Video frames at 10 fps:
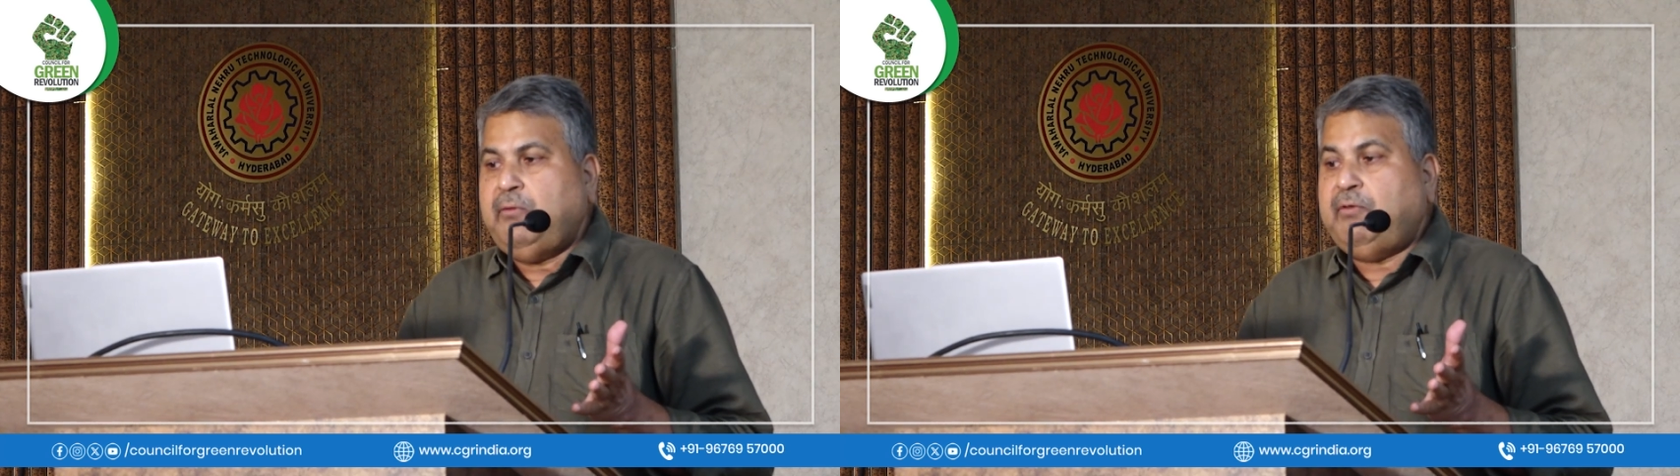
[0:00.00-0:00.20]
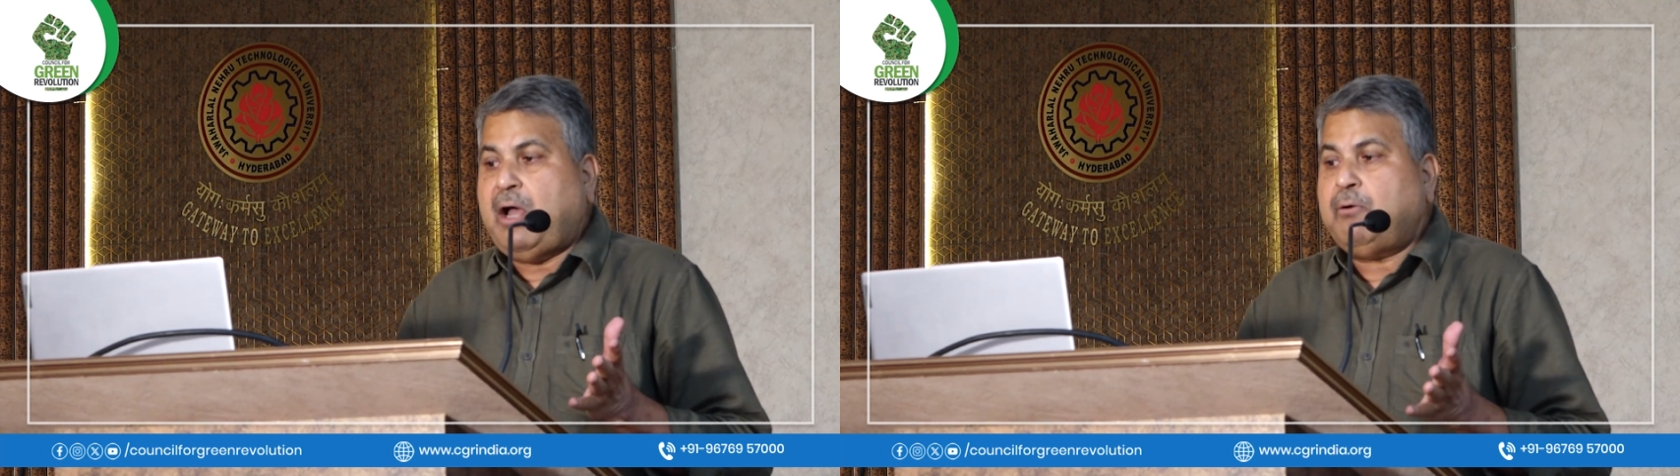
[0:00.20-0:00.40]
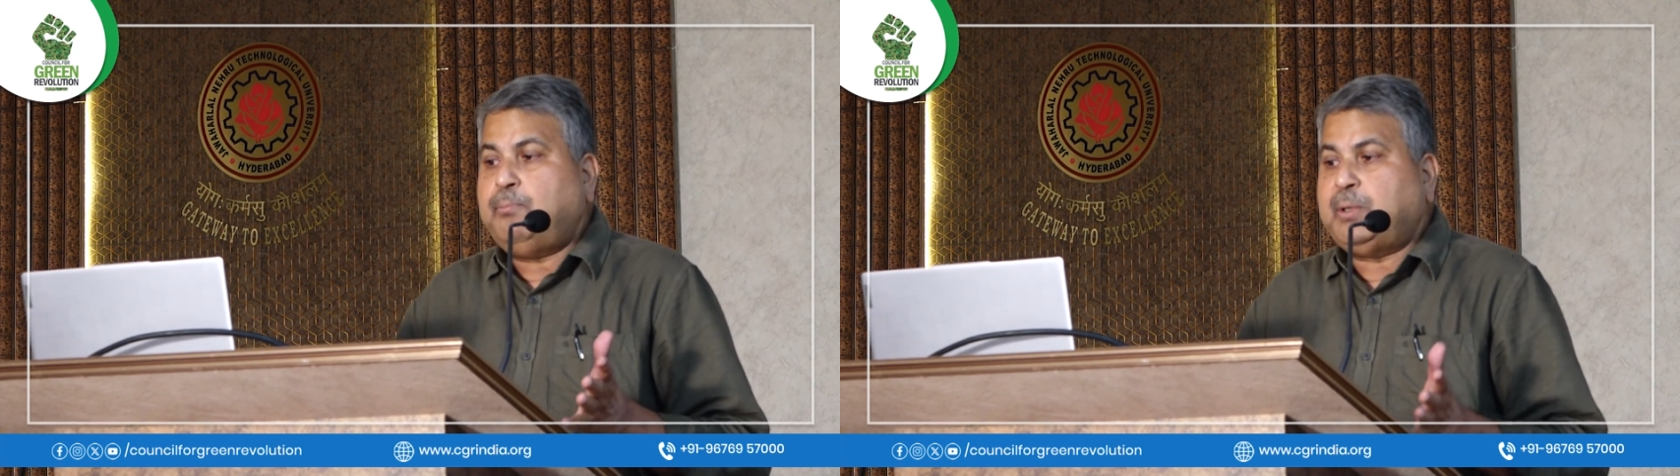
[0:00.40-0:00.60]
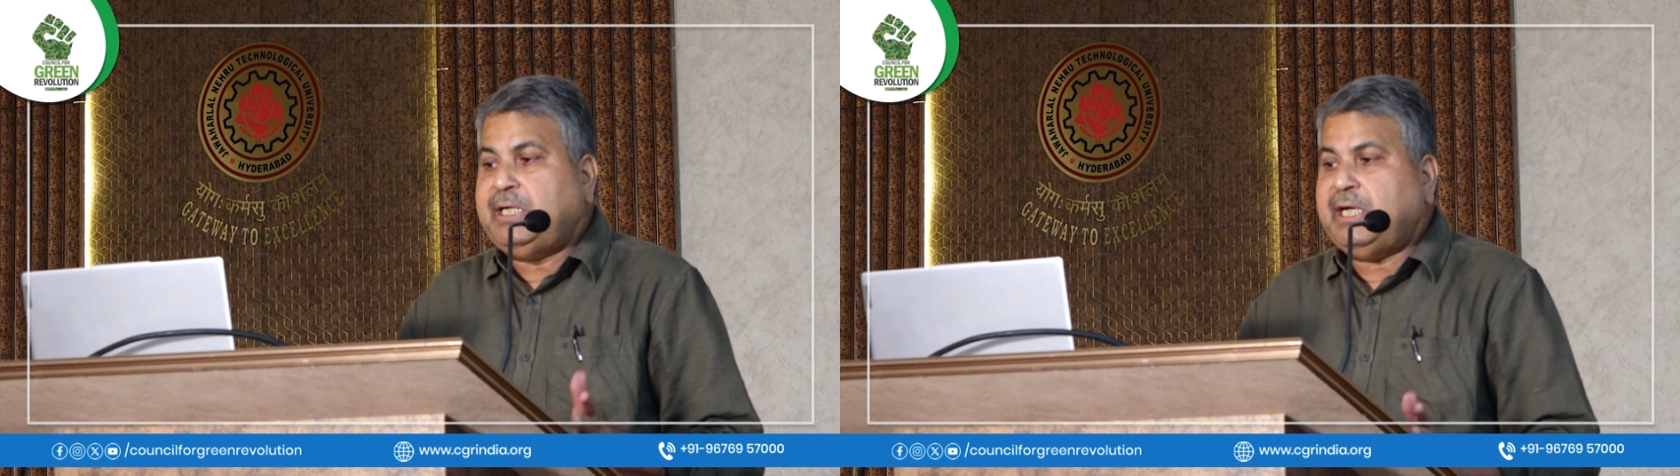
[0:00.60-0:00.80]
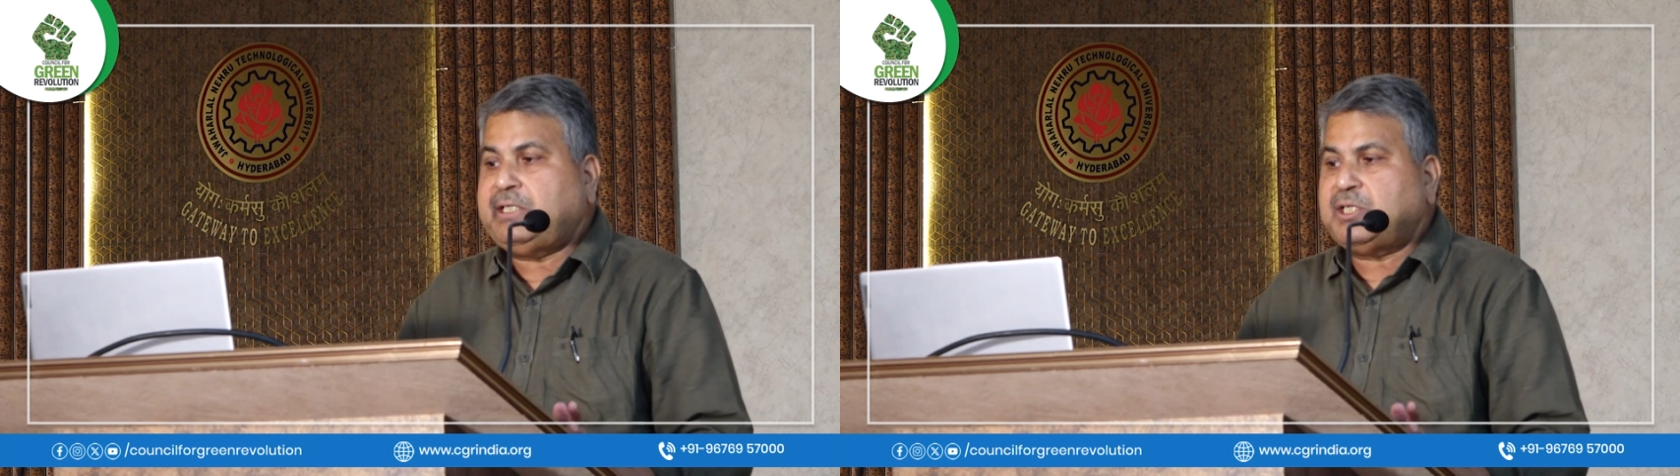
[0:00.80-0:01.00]
We have
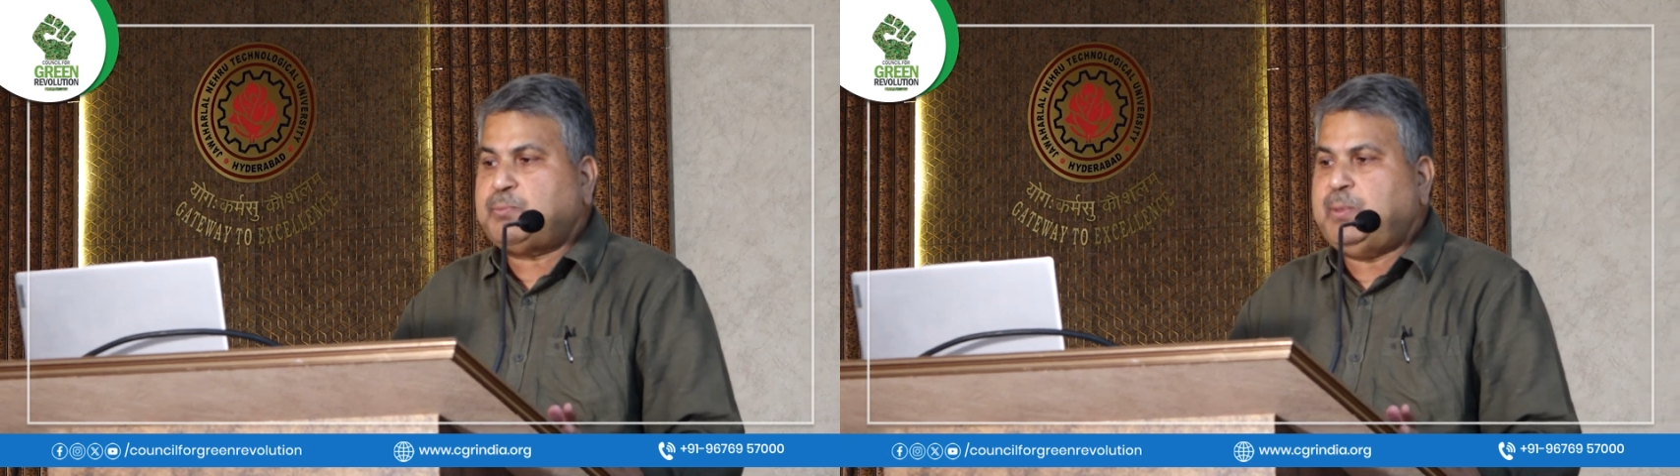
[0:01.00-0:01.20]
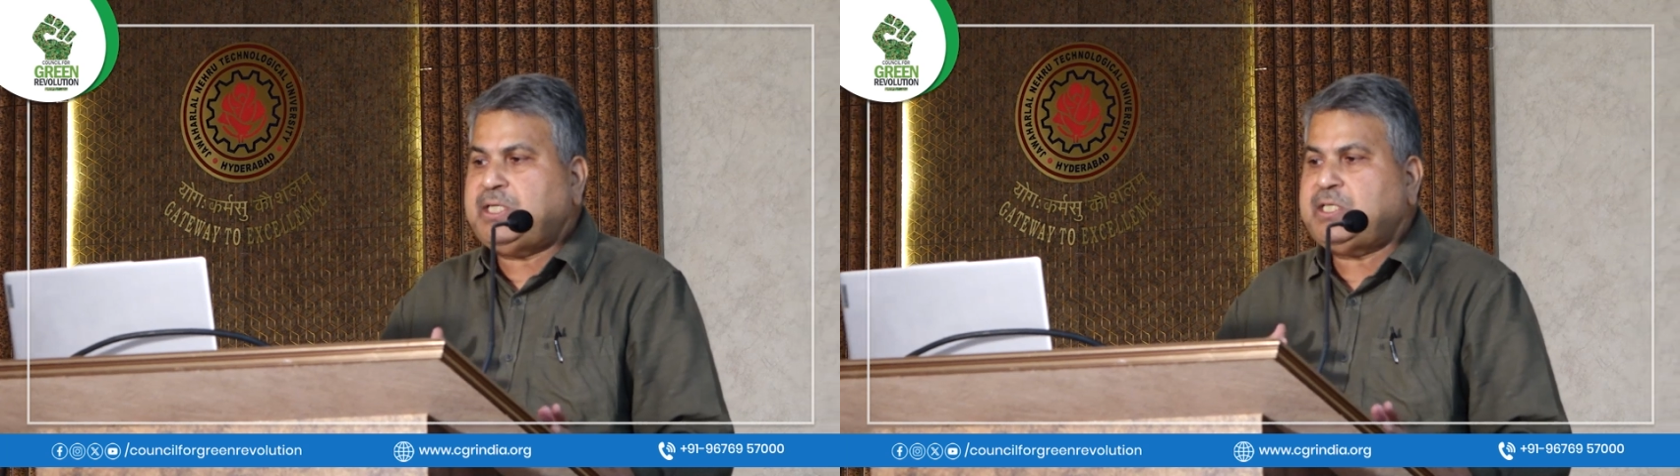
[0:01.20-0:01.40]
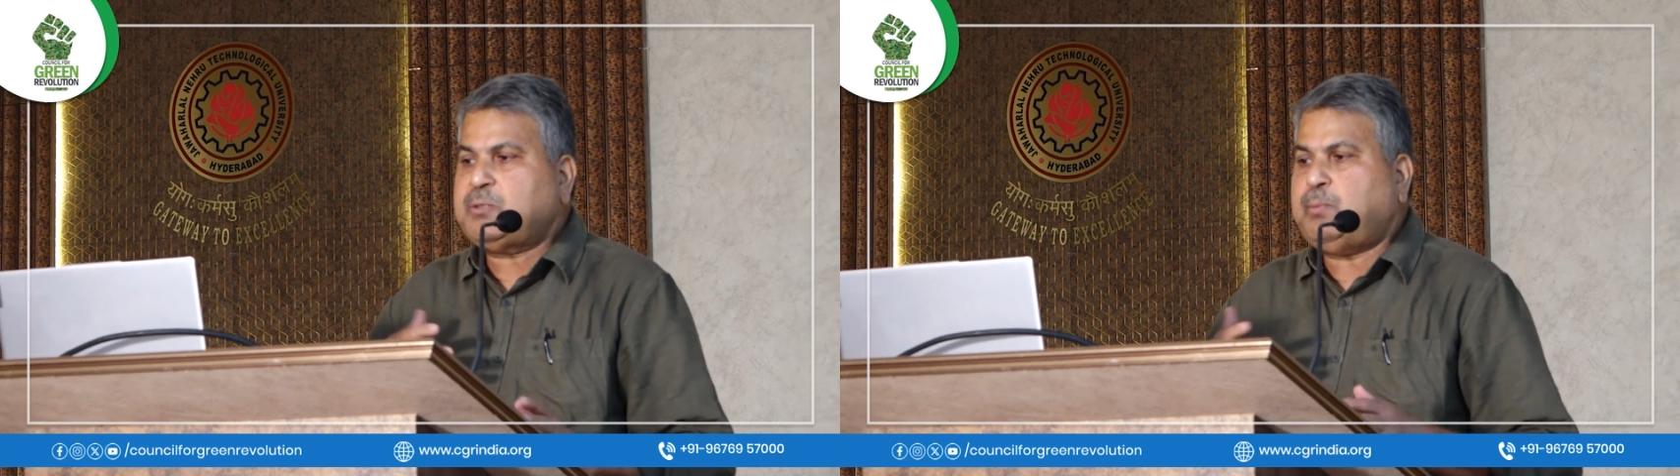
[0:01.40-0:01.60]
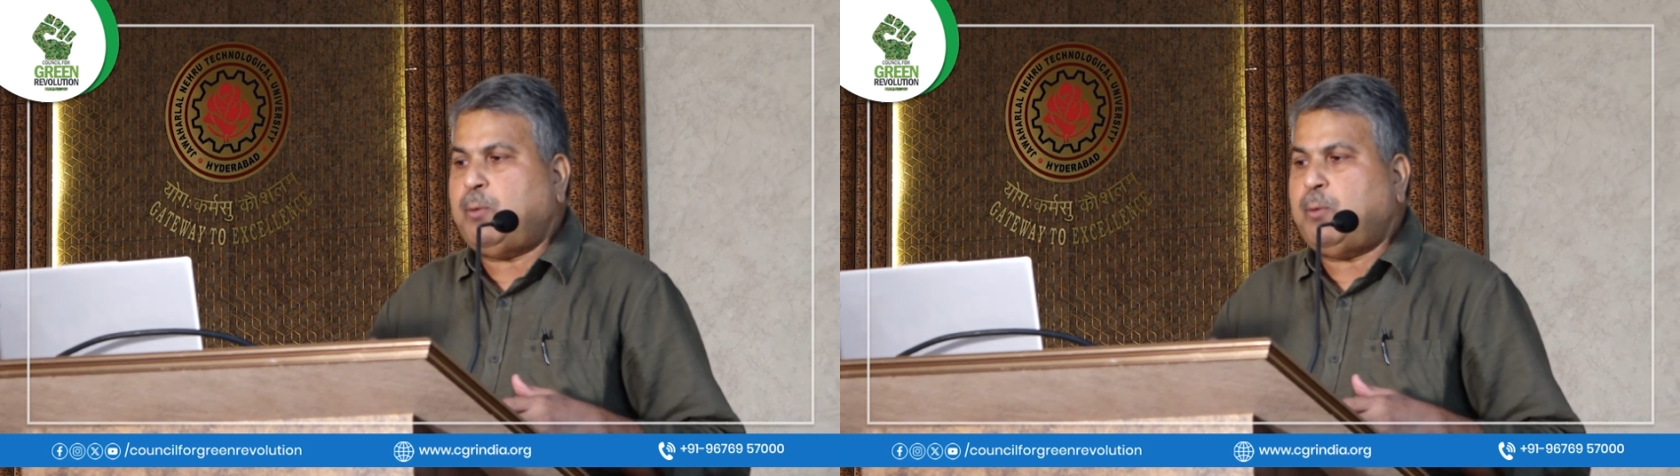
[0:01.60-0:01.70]
predator species